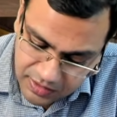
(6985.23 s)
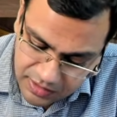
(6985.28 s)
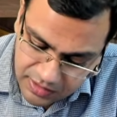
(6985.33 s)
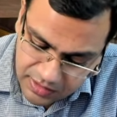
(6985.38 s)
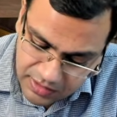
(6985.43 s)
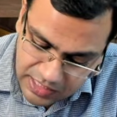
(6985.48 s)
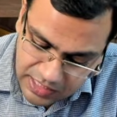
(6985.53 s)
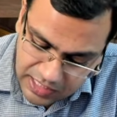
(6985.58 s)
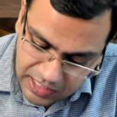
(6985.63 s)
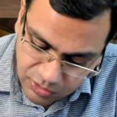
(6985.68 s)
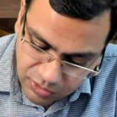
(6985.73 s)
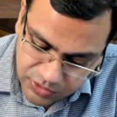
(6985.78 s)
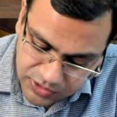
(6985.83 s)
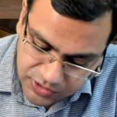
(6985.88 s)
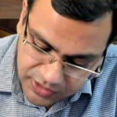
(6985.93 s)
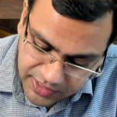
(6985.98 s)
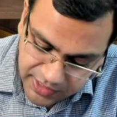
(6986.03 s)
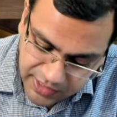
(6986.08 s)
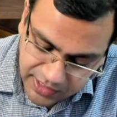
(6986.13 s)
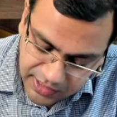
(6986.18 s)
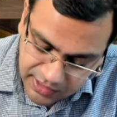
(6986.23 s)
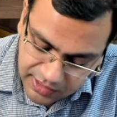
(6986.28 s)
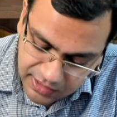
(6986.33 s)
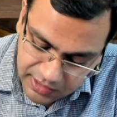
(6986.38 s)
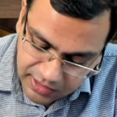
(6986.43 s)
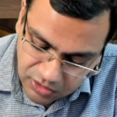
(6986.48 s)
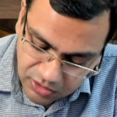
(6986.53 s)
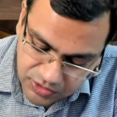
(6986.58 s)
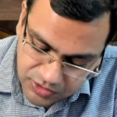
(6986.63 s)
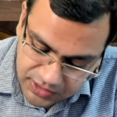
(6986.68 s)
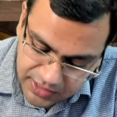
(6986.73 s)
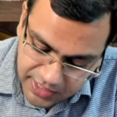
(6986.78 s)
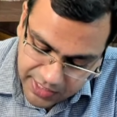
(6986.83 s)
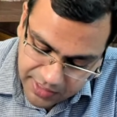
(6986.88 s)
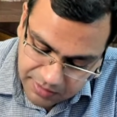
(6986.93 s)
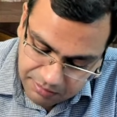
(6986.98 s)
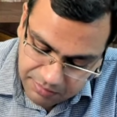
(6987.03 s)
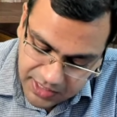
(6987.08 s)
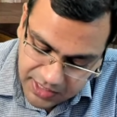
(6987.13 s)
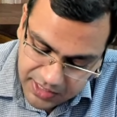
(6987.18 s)
House rent allowance
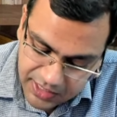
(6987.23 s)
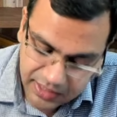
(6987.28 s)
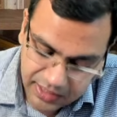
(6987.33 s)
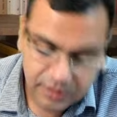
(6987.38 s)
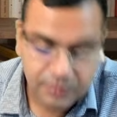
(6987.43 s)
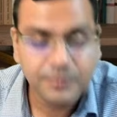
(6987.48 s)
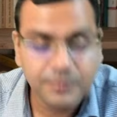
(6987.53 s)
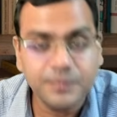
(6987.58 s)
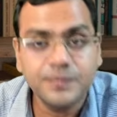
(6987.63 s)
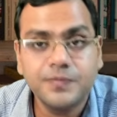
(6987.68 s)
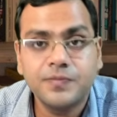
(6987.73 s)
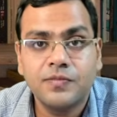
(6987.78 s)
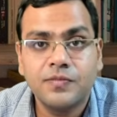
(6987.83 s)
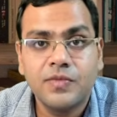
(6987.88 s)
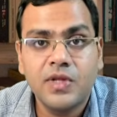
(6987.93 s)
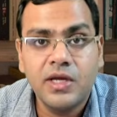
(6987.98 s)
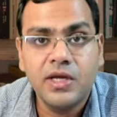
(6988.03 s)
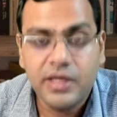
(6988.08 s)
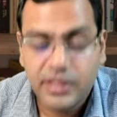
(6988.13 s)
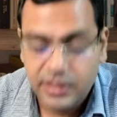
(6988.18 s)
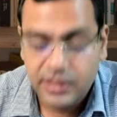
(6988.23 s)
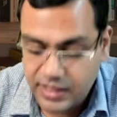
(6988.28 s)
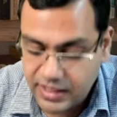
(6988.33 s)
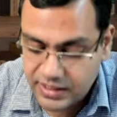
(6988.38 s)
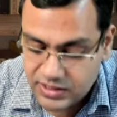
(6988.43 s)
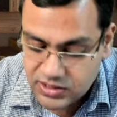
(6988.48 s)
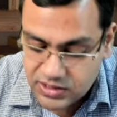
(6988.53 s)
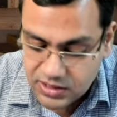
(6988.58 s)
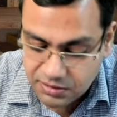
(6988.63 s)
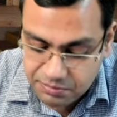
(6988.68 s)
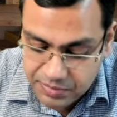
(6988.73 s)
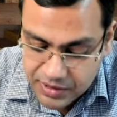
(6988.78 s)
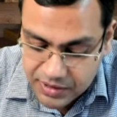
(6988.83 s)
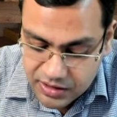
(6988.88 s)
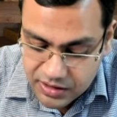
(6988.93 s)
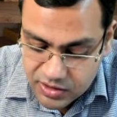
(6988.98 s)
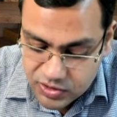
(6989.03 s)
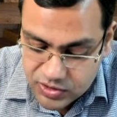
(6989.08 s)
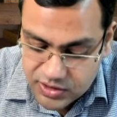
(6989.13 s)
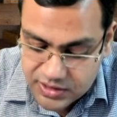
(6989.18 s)
can be there. Then some
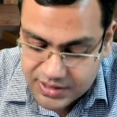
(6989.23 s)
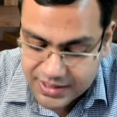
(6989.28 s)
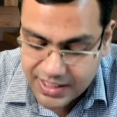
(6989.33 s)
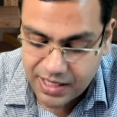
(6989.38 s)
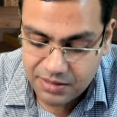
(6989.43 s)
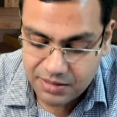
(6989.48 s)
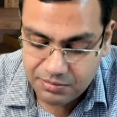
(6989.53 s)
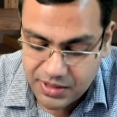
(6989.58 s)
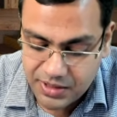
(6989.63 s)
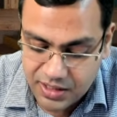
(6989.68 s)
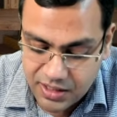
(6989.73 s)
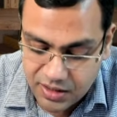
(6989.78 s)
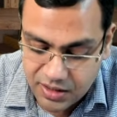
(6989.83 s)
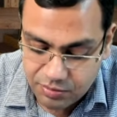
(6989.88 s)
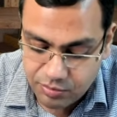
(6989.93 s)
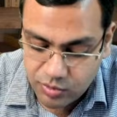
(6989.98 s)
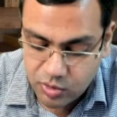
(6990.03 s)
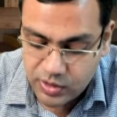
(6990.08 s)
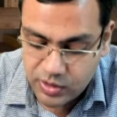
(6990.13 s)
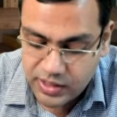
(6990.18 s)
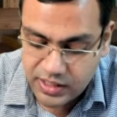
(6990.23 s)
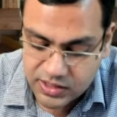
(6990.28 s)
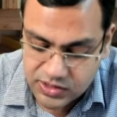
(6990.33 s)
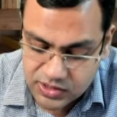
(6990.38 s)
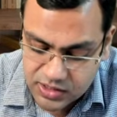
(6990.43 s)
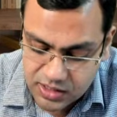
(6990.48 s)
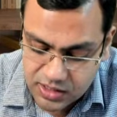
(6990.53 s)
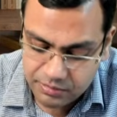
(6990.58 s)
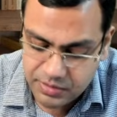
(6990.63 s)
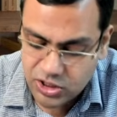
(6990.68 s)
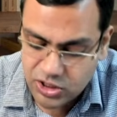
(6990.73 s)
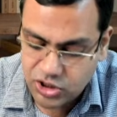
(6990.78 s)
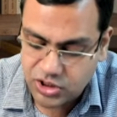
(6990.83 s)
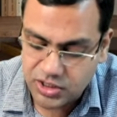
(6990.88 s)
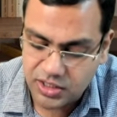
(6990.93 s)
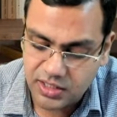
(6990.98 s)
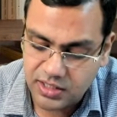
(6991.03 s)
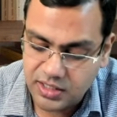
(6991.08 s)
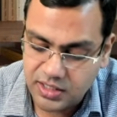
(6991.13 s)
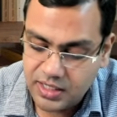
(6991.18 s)
perquisites can be there, bonus,
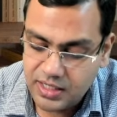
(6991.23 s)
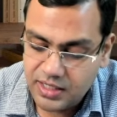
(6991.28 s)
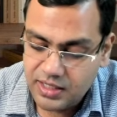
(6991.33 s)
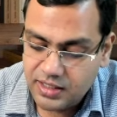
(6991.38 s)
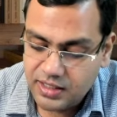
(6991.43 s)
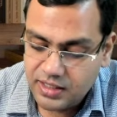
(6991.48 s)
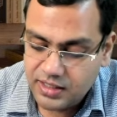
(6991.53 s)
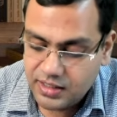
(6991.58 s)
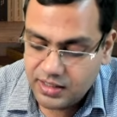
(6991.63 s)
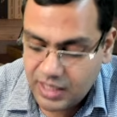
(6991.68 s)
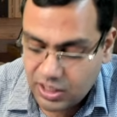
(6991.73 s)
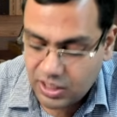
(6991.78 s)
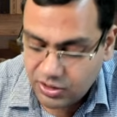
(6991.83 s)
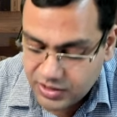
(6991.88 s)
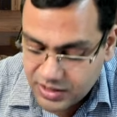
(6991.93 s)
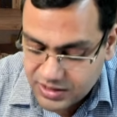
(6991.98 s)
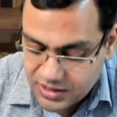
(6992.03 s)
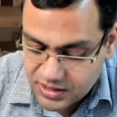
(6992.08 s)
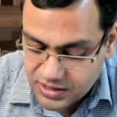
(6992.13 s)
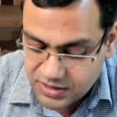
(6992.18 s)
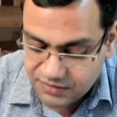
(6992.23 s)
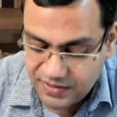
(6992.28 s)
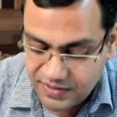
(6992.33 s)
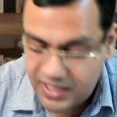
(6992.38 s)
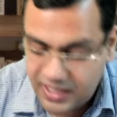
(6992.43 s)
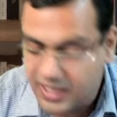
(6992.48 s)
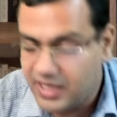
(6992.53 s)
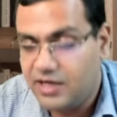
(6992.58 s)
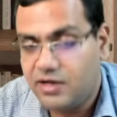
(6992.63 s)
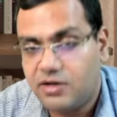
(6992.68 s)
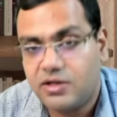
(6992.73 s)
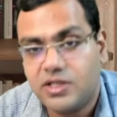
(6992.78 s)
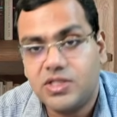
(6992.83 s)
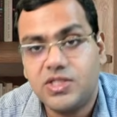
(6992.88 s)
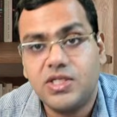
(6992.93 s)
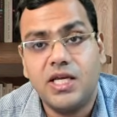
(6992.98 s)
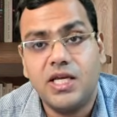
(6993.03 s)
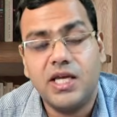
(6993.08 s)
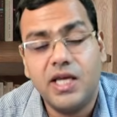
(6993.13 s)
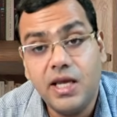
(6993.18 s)
commission. Now this is very
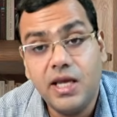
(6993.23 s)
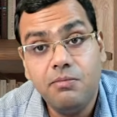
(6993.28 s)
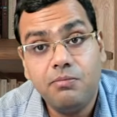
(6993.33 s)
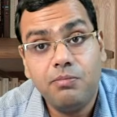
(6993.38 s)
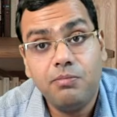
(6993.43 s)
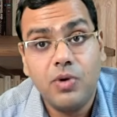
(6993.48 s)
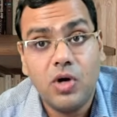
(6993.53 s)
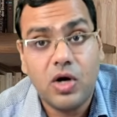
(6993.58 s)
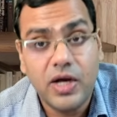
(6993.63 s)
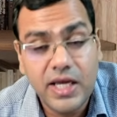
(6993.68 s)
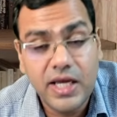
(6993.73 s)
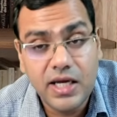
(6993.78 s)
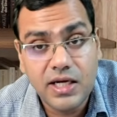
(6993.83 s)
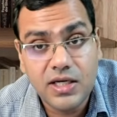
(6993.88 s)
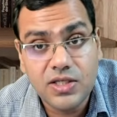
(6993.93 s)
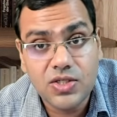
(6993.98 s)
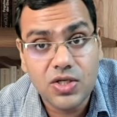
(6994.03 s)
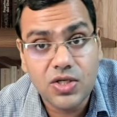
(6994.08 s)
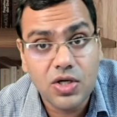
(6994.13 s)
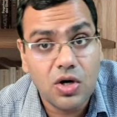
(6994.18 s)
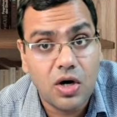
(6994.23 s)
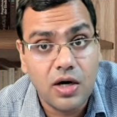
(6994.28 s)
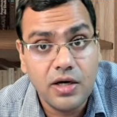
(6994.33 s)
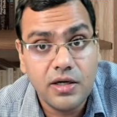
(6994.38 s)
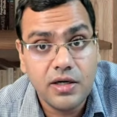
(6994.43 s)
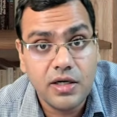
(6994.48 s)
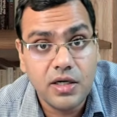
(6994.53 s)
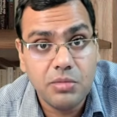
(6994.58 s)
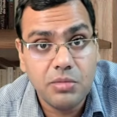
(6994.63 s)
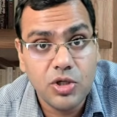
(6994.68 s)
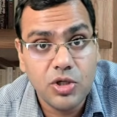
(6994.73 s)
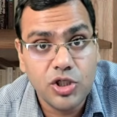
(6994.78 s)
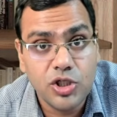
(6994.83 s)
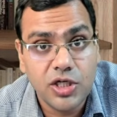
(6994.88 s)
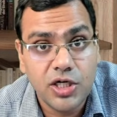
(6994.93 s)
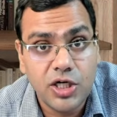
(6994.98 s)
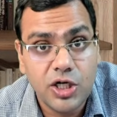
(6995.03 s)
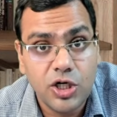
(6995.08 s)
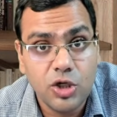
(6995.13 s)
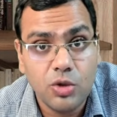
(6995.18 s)
interesting. Employer's
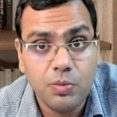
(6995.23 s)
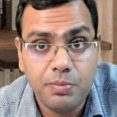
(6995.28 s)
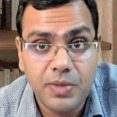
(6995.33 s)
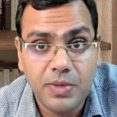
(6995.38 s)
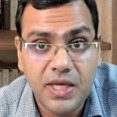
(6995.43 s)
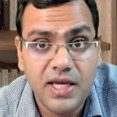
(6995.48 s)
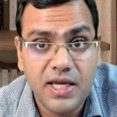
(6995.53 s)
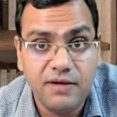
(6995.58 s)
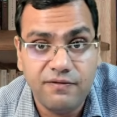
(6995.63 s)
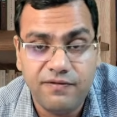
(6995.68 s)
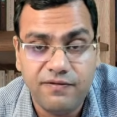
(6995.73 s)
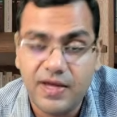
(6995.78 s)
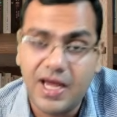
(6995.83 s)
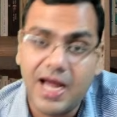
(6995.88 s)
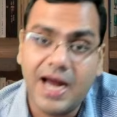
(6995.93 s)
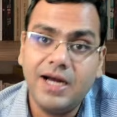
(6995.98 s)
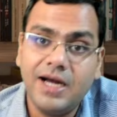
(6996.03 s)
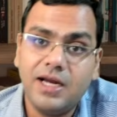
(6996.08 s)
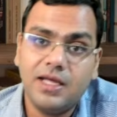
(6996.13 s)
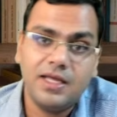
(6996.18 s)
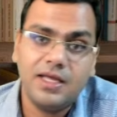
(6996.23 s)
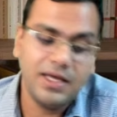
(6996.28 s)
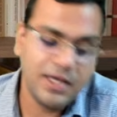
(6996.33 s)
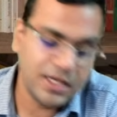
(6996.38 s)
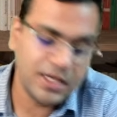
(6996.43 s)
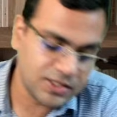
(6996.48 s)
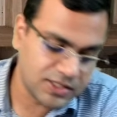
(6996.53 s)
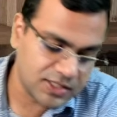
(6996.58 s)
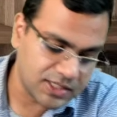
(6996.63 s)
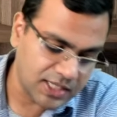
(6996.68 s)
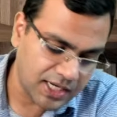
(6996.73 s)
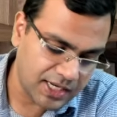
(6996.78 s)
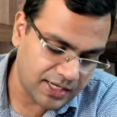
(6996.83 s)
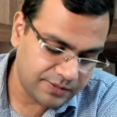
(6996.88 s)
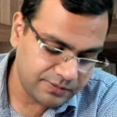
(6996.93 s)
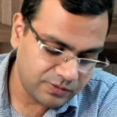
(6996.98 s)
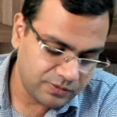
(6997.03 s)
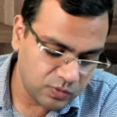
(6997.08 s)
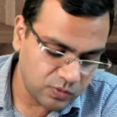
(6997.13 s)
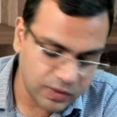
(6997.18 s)
contribution to PF and ESI.
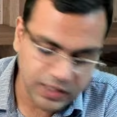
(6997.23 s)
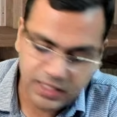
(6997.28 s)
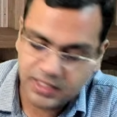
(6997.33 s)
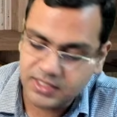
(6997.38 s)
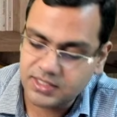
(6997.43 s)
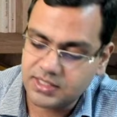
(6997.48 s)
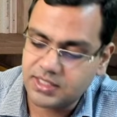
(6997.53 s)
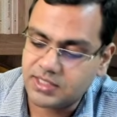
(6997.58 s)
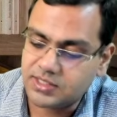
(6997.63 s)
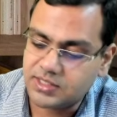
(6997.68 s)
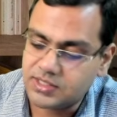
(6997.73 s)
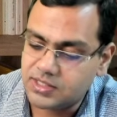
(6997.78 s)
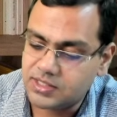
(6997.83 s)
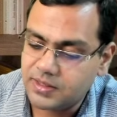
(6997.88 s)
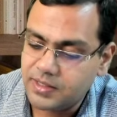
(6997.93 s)
What is this?